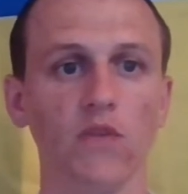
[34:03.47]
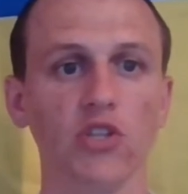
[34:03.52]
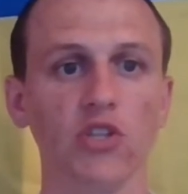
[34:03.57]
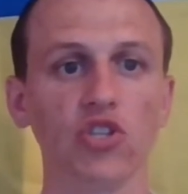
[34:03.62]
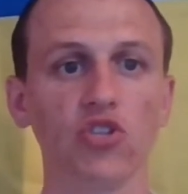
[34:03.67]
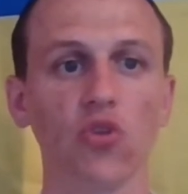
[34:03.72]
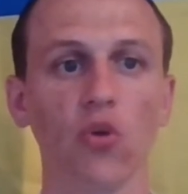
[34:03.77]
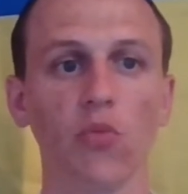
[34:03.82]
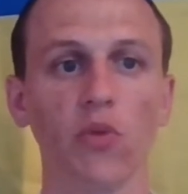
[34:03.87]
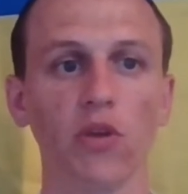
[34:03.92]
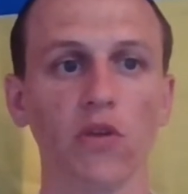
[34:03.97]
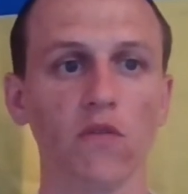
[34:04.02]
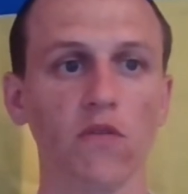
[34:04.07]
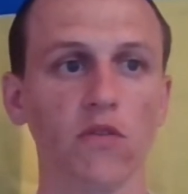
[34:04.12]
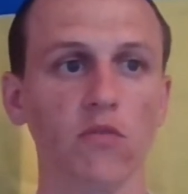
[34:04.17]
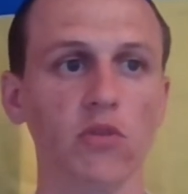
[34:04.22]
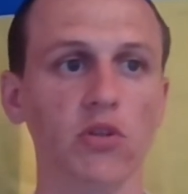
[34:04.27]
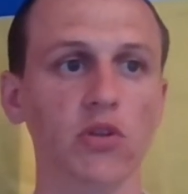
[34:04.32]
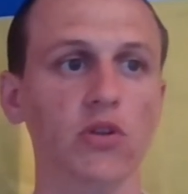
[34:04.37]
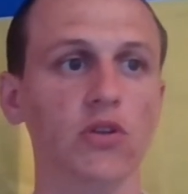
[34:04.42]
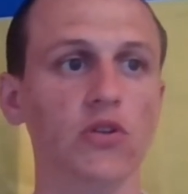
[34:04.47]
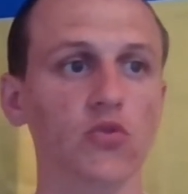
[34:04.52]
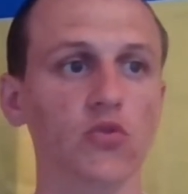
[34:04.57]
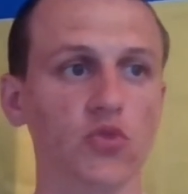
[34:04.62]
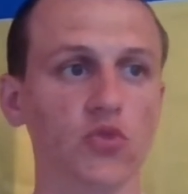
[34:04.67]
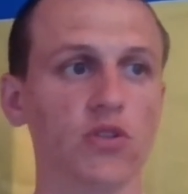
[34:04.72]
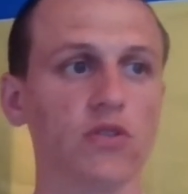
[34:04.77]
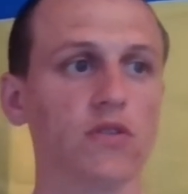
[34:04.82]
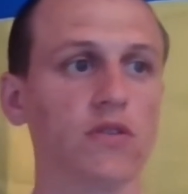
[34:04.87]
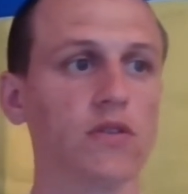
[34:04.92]
which topic will be
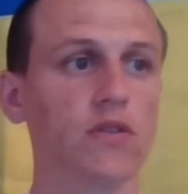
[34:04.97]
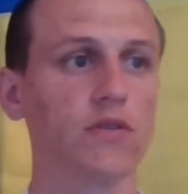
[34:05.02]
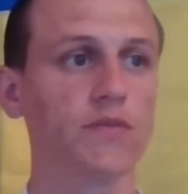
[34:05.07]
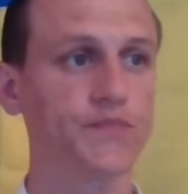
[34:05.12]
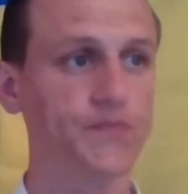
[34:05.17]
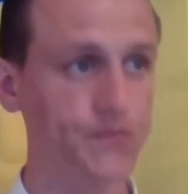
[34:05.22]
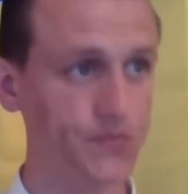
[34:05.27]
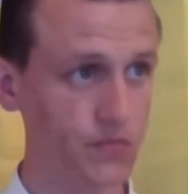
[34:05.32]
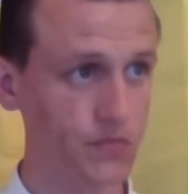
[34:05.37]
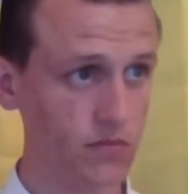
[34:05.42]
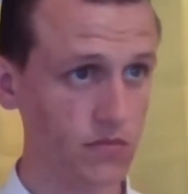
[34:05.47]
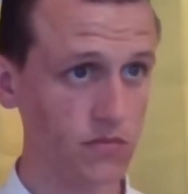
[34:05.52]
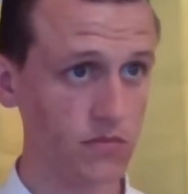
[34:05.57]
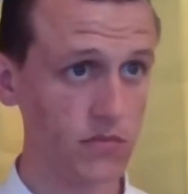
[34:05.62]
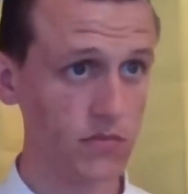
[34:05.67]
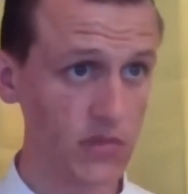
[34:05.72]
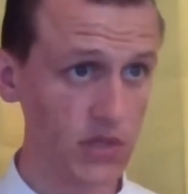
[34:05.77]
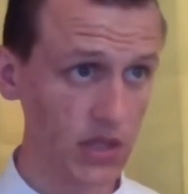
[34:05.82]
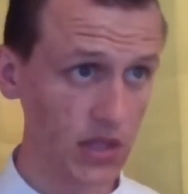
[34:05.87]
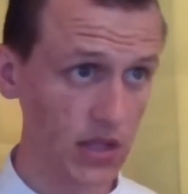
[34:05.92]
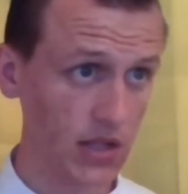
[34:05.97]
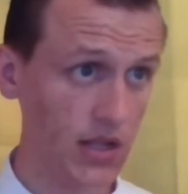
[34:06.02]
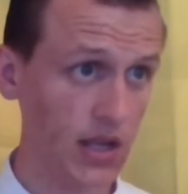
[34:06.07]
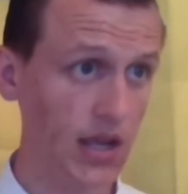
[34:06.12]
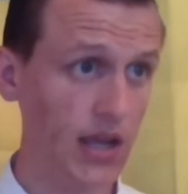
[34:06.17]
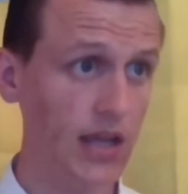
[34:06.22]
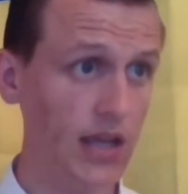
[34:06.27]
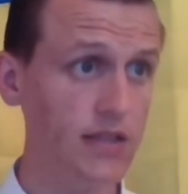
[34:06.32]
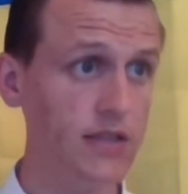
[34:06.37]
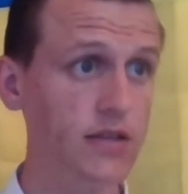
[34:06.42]
used.
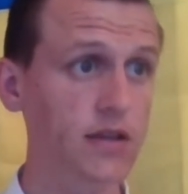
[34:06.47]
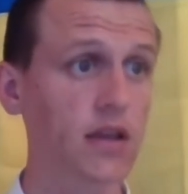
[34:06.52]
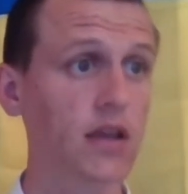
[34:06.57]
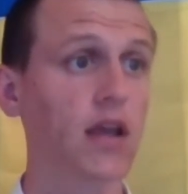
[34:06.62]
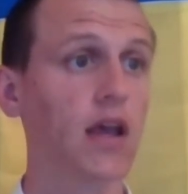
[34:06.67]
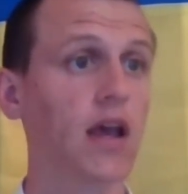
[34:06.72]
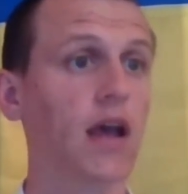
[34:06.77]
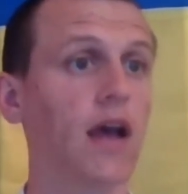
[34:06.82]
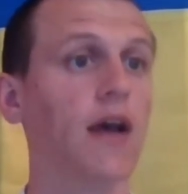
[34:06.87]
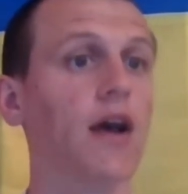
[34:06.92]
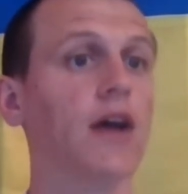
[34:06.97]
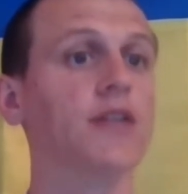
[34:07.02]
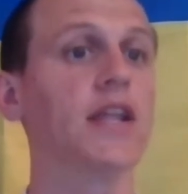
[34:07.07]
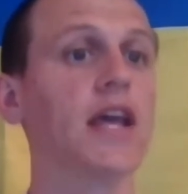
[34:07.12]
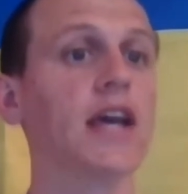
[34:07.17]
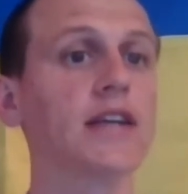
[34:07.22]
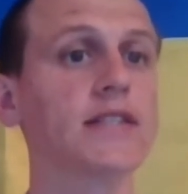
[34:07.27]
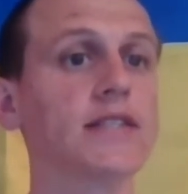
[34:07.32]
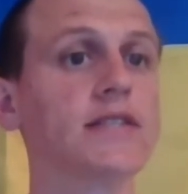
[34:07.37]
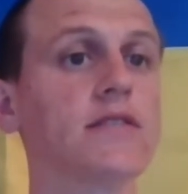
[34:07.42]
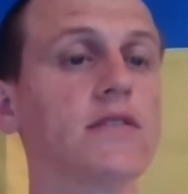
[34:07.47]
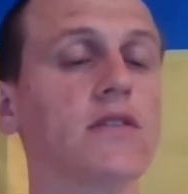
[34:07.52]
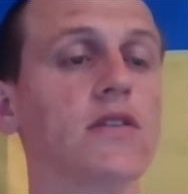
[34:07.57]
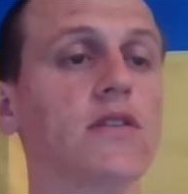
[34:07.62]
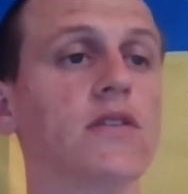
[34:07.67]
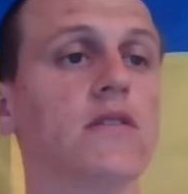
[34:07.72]
And next